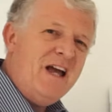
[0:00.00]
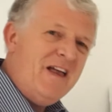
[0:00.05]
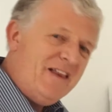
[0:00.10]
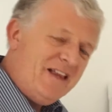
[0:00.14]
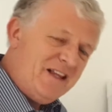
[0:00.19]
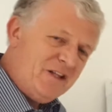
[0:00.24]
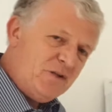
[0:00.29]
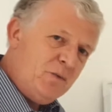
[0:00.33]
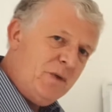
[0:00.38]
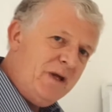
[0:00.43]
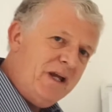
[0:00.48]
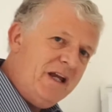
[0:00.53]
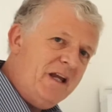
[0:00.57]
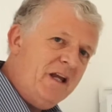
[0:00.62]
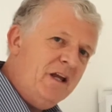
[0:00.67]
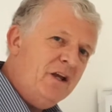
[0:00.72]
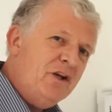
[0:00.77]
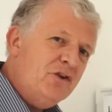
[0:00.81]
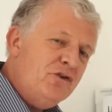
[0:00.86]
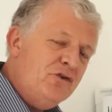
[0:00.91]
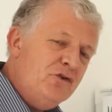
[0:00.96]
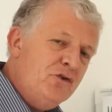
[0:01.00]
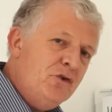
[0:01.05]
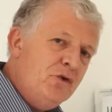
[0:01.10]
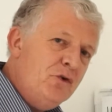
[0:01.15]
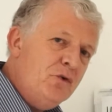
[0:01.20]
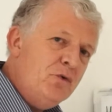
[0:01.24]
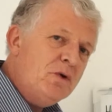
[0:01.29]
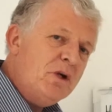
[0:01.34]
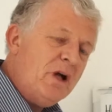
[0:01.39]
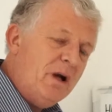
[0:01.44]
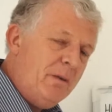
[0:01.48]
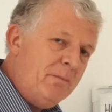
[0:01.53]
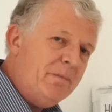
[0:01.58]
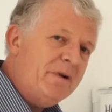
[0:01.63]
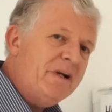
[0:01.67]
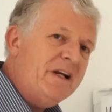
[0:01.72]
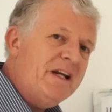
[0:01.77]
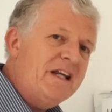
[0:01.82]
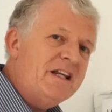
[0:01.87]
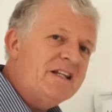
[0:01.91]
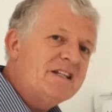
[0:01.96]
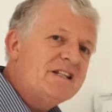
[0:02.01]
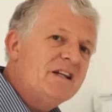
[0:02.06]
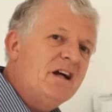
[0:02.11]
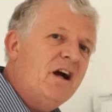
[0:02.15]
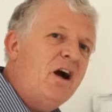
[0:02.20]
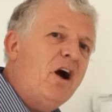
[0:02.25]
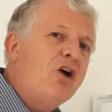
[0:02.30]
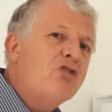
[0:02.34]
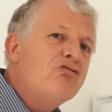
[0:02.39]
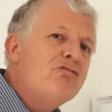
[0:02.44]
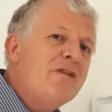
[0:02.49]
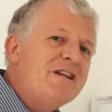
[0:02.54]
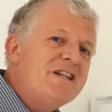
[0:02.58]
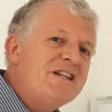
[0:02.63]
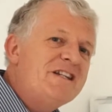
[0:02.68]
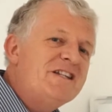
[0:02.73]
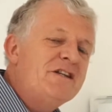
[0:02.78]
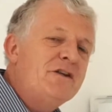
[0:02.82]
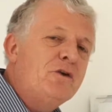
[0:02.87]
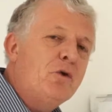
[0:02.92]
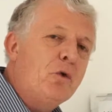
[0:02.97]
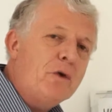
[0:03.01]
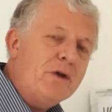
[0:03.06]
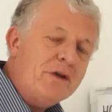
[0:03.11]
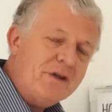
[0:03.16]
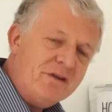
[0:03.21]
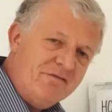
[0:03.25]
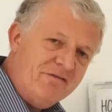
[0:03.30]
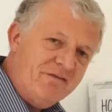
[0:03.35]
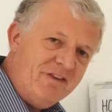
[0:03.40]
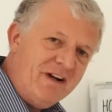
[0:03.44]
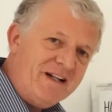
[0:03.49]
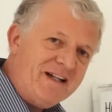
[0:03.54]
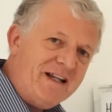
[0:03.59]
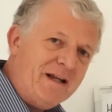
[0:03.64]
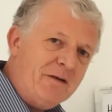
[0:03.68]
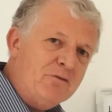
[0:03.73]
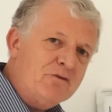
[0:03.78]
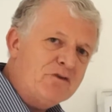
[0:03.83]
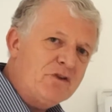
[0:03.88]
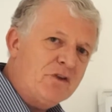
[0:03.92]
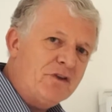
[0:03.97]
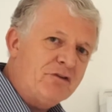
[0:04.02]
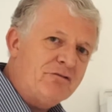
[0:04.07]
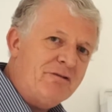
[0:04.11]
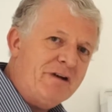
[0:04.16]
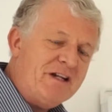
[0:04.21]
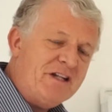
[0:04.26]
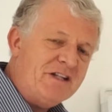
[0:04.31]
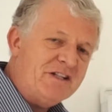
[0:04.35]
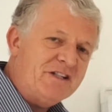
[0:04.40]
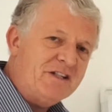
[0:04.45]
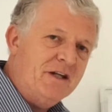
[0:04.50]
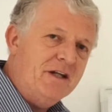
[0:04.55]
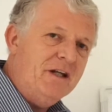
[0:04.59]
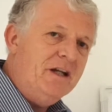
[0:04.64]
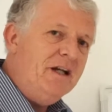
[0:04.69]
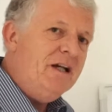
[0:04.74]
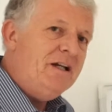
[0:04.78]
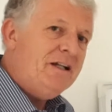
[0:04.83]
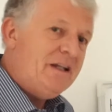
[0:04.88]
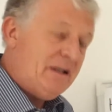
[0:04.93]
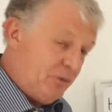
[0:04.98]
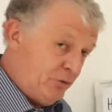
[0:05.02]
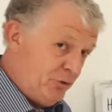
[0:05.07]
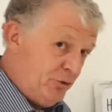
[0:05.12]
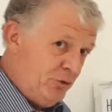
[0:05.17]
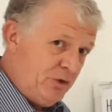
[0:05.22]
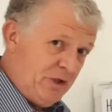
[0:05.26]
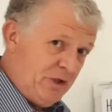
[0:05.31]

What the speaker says: That's where new companies are registered, or you can find out who's on the register. Now, new